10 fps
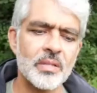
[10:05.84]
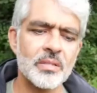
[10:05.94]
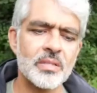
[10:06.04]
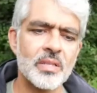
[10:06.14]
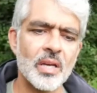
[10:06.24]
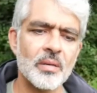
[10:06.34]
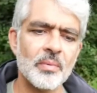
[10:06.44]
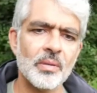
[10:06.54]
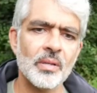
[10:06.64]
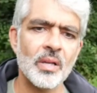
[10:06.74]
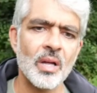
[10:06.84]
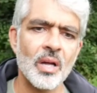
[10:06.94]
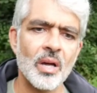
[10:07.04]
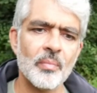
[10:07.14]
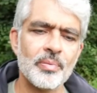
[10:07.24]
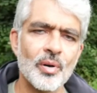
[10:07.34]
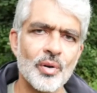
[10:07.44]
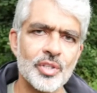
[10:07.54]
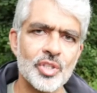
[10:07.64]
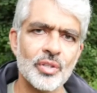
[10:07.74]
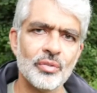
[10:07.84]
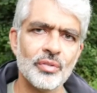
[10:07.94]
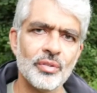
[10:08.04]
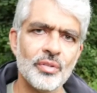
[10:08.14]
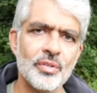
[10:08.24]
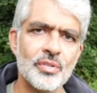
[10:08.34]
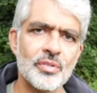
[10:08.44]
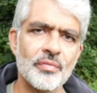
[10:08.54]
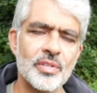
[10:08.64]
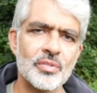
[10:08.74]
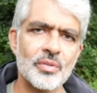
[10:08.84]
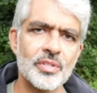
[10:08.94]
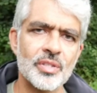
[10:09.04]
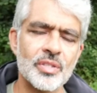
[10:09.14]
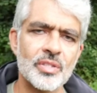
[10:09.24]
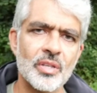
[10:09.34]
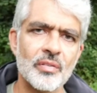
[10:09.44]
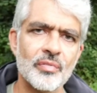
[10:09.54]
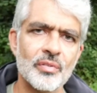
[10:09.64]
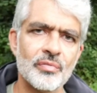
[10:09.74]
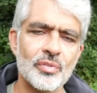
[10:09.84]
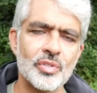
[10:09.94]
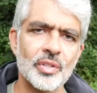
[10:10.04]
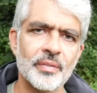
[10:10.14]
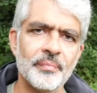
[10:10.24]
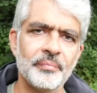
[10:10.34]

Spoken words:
sustainable approach to the use of resources for the future.